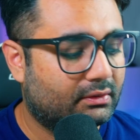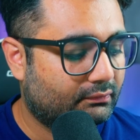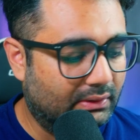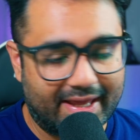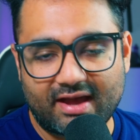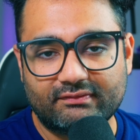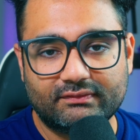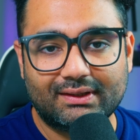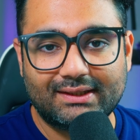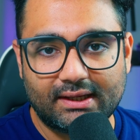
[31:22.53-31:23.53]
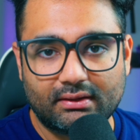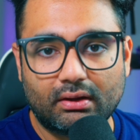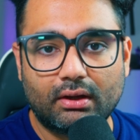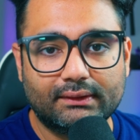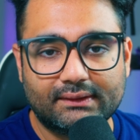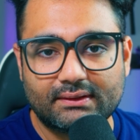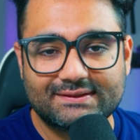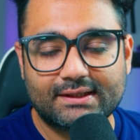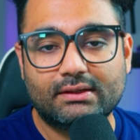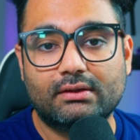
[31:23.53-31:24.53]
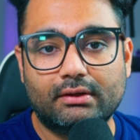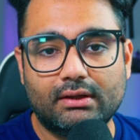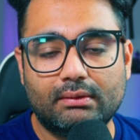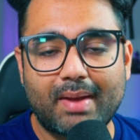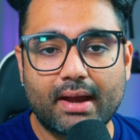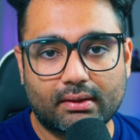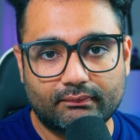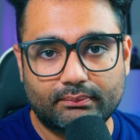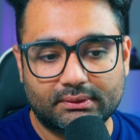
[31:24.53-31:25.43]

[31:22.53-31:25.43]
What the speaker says: We'll have a data on the secondary backup.